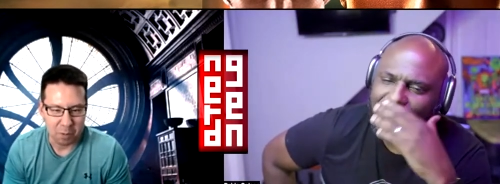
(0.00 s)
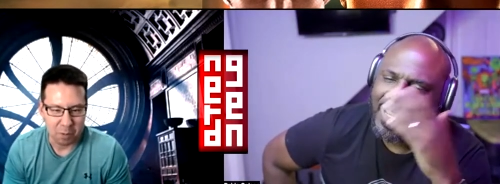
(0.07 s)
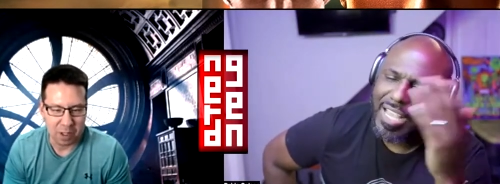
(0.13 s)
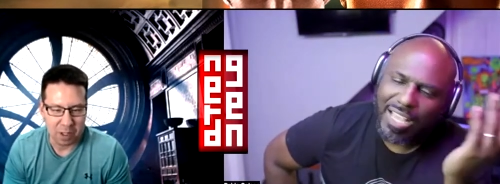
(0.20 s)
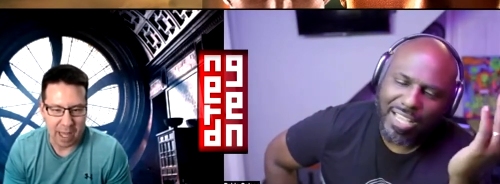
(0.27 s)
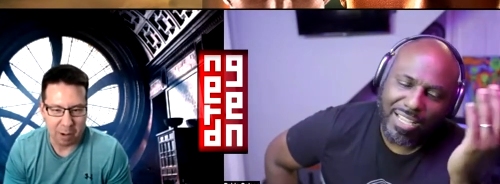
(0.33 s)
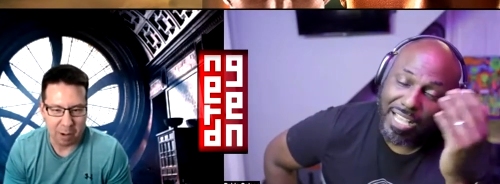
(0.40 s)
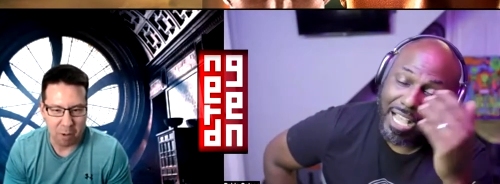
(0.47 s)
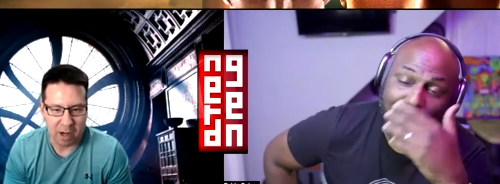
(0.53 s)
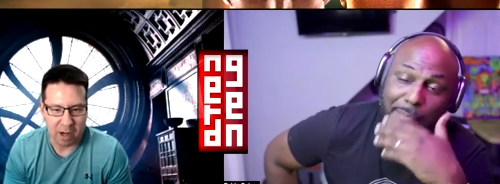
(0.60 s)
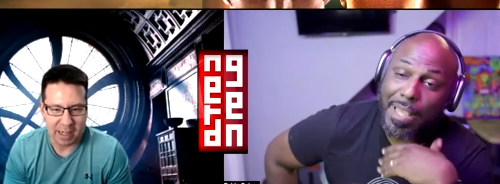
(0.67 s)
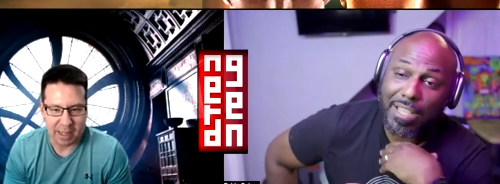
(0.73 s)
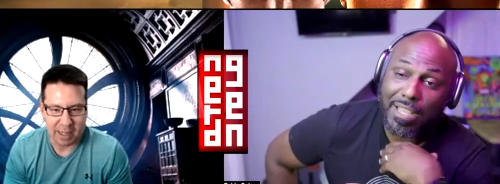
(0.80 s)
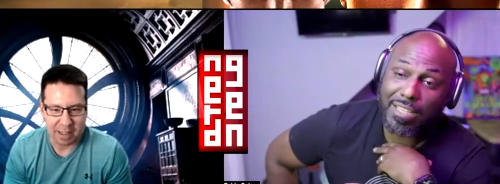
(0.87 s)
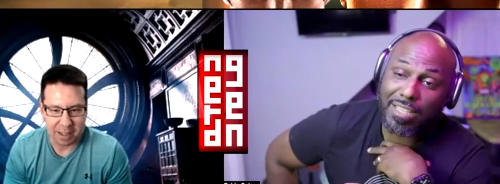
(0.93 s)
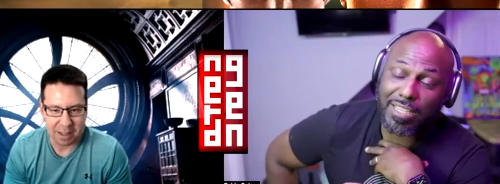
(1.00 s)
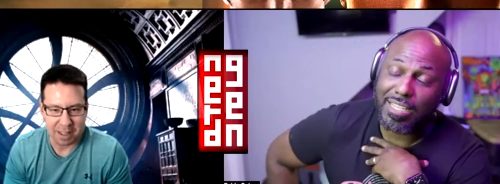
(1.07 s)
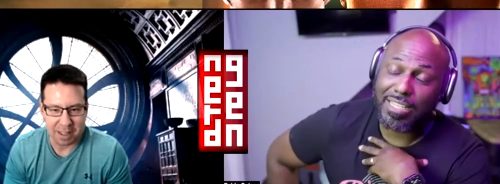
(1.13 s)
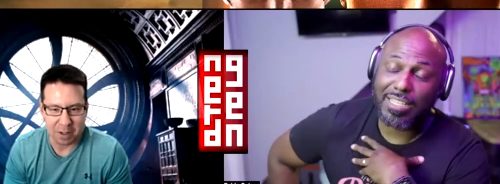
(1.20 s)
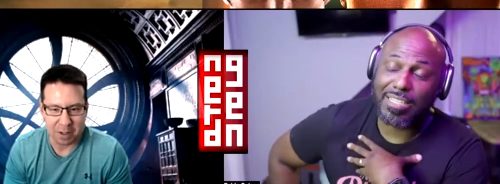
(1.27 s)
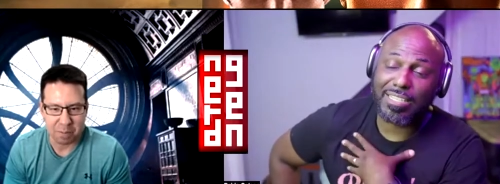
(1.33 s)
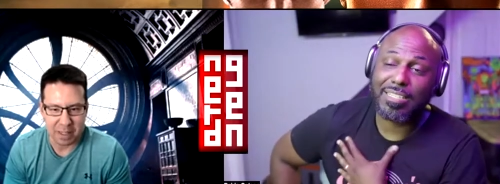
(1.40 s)
Speaker 1: will I walk not- out of the
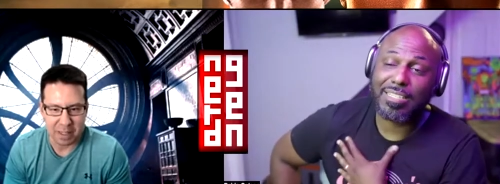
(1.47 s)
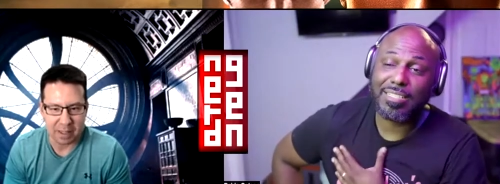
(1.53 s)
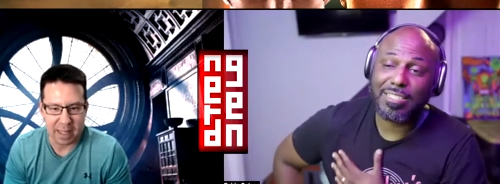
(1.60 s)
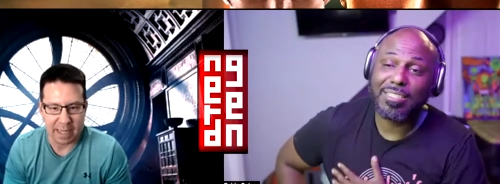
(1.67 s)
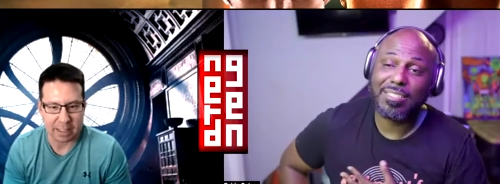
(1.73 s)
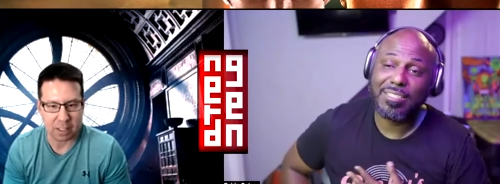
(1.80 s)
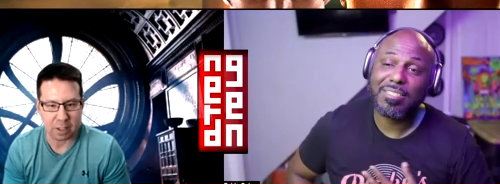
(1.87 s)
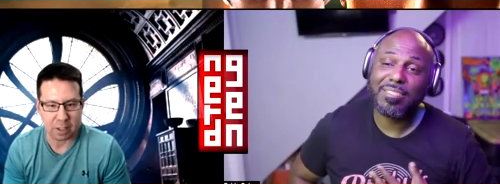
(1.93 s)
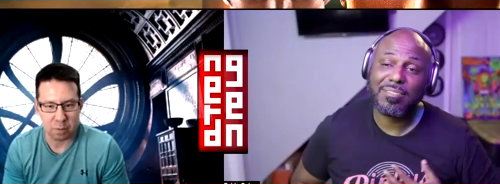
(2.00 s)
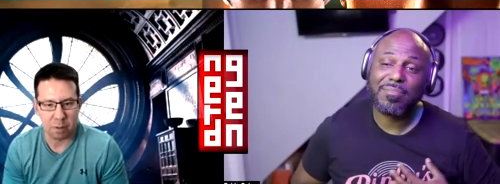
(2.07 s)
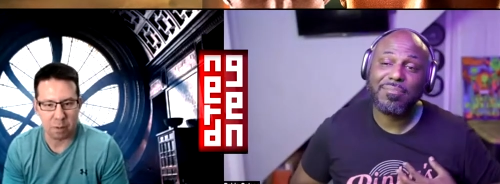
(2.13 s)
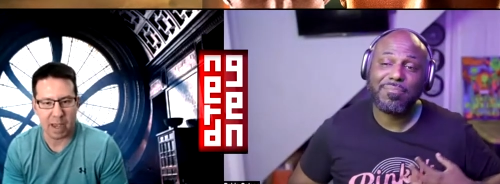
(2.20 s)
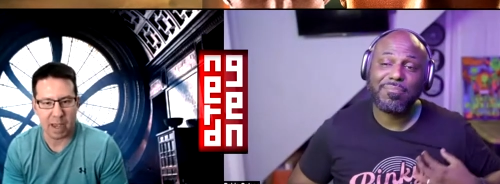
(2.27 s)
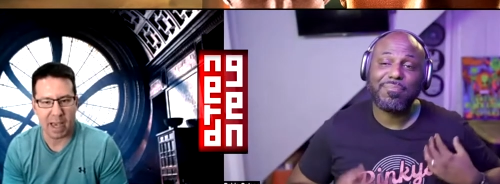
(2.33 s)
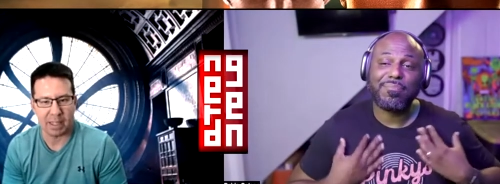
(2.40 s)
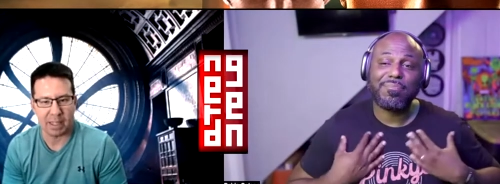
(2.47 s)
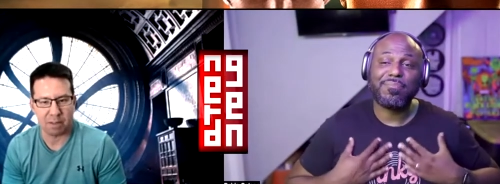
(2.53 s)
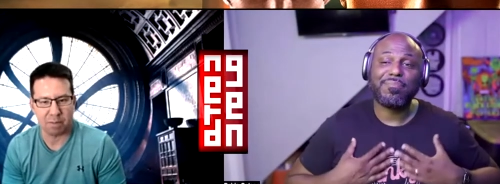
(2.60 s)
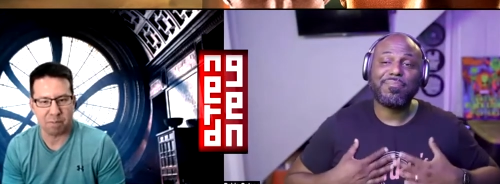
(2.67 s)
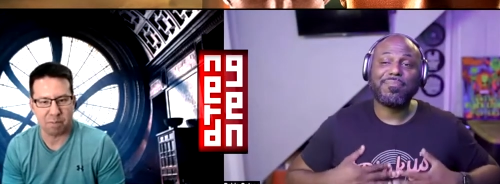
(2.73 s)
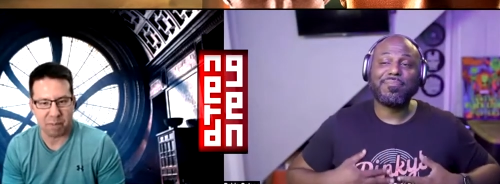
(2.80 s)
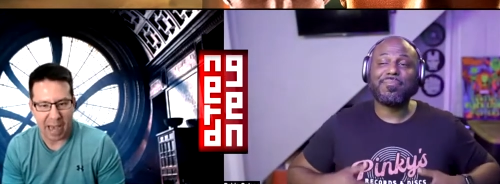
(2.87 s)
theater being like Superman
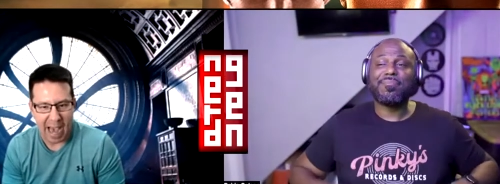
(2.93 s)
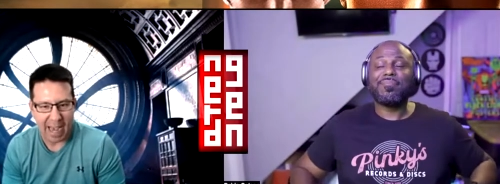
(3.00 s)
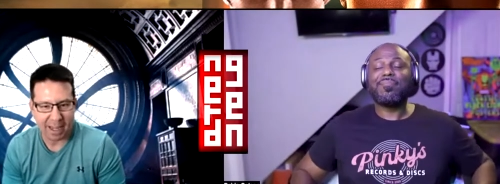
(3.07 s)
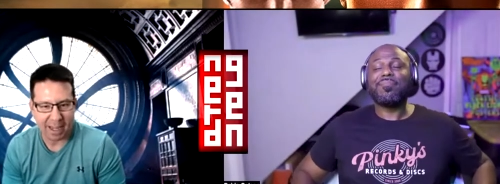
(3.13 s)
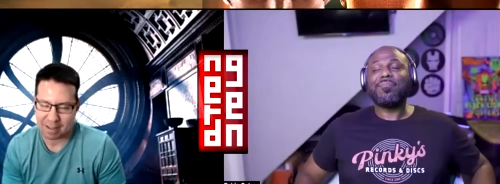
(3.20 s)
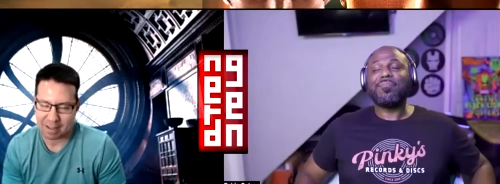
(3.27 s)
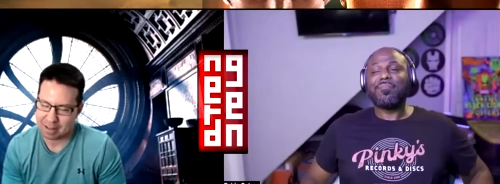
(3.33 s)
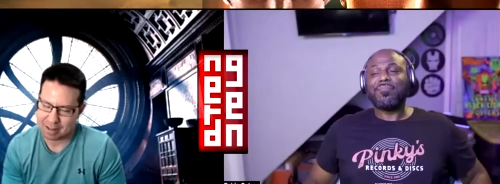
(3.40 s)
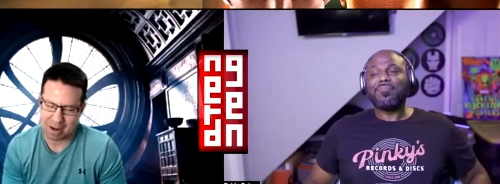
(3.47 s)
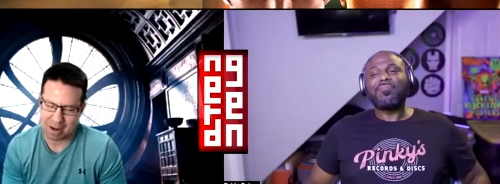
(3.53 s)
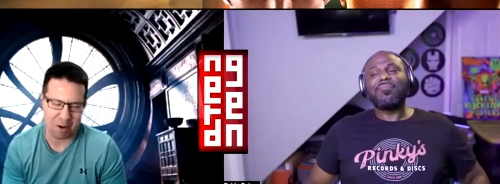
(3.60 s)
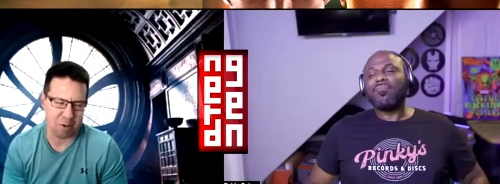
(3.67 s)
is back? No.